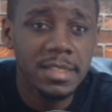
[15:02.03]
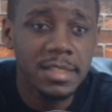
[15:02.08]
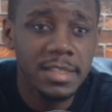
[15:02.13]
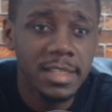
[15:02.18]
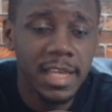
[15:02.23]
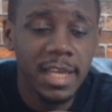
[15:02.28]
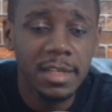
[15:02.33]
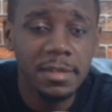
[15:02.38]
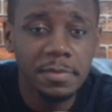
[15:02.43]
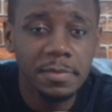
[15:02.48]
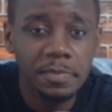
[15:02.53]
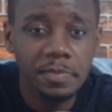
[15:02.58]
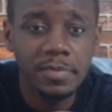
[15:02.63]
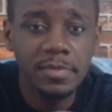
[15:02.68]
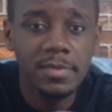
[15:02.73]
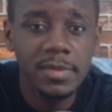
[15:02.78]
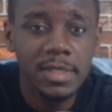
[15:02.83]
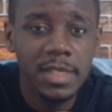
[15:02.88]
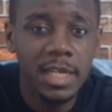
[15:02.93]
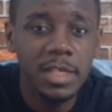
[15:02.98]
there
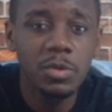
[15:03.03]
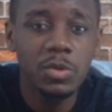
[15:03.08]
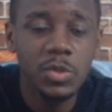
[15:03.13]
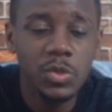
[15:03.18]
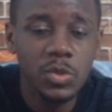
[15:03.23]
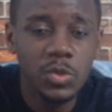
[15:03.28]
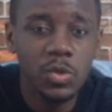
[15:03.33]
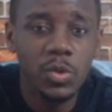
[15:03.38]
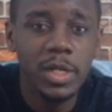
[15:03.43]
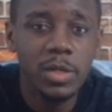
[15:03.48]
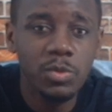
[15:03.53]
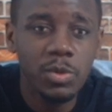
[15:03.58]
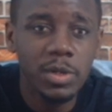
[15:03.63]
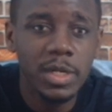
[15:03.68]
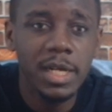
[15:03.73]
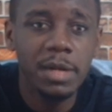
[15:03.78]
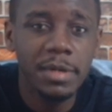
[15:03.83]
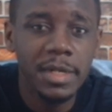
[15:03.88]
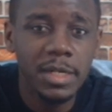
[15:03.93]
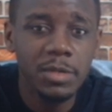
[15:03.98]
and he was sold at
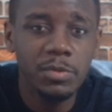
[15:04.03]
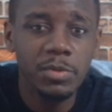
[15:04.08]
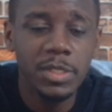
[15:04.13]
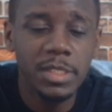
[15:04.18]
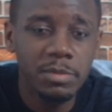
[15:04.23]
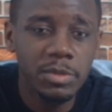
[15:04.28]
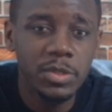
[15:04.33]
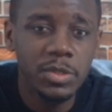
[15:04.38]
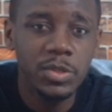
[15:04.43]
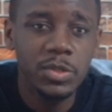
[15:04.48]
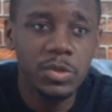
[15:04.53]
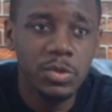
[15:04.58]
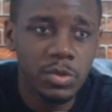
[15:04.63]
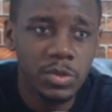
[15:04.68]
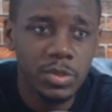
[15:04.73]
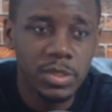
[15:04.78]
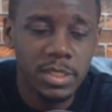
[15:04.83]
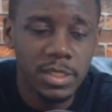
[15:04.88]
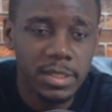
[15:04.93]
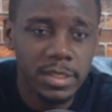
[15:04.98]
120 million
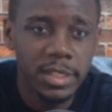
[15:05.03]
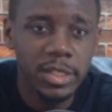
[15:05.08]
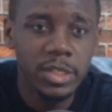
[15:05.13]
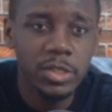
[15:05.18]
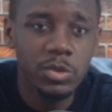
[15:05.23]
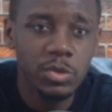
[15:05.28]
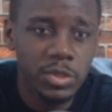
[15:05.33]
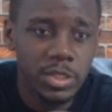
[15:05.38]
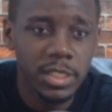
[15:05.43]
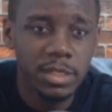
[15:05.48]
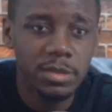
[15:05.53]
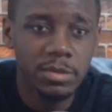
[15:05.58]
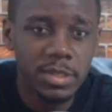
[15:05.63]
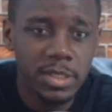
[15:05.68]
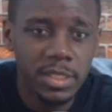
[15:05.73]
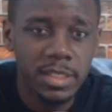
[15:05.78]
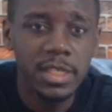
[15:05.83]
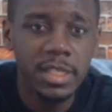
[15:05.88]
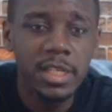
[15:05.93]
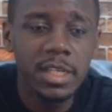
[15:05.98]
euros to
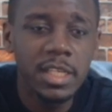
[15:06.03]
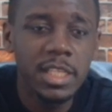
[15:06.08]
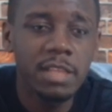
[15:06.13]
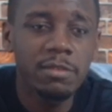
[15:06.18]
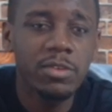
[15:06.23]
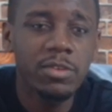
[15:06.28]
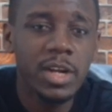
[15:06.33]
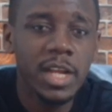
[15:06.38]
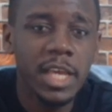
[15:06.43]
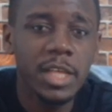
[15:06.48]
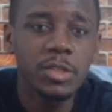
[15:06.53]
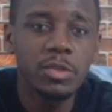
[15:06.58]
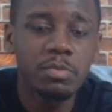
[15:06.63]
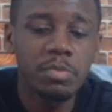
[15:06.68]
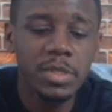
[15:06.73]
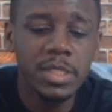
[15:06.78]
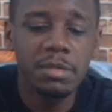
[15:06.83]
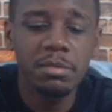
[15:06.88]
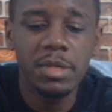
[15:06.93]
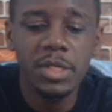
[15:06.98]
Chelsea. They've gone ahead to
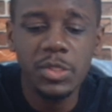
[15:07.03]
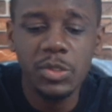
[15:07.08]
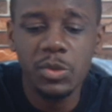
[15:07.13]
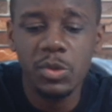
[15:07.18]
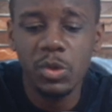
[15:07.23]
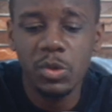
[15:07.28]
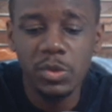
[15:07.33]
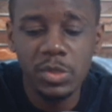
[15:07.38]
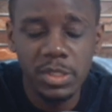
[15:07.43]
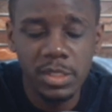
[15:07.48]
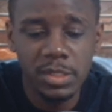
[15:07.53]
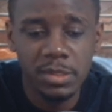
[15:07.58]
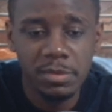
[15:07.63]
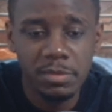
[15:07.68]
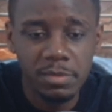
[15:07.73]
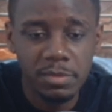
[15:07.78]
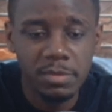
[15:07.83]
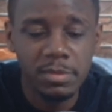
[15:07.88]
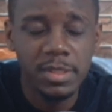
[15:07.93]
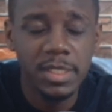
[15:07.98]
put the release clause,
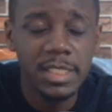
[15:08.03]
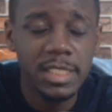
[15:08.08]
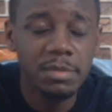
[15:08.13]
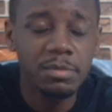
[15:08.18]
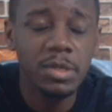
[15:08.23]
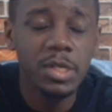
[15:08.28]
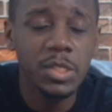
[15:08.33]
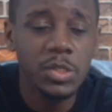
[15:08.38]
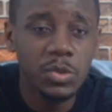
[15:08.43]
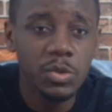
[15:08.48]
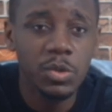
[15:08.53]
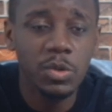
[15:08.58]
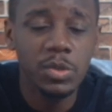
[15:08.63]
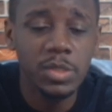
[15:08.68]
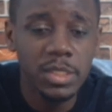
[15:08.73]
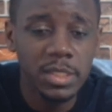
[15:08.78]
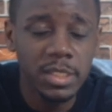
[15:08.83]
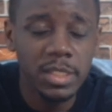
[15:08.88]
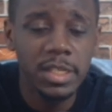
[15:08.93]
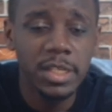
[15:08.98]
the same release
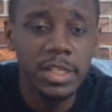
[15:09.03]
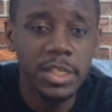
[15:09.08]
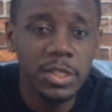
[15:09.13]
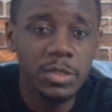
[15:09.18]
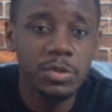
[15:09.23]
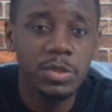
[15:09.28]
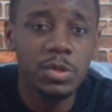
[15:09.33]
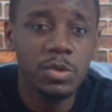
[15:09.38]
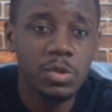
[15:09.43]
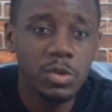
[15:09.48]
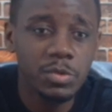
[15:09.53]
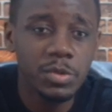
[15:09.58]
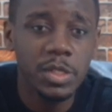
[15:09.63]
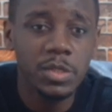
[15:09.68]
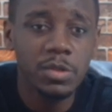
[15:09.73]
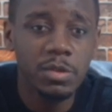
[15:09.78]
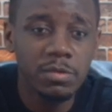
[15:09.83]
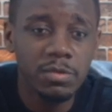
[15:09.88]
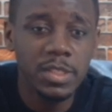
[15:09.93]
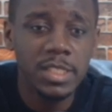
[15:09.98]
clause, into the contract
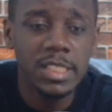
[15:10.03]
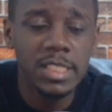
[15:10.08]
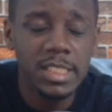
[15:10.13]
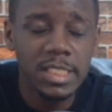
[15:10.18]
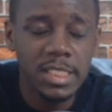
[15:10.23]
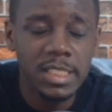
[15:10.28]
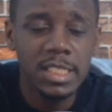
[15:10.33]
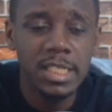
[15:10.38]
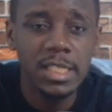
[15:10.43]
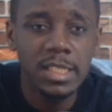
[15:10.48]
of this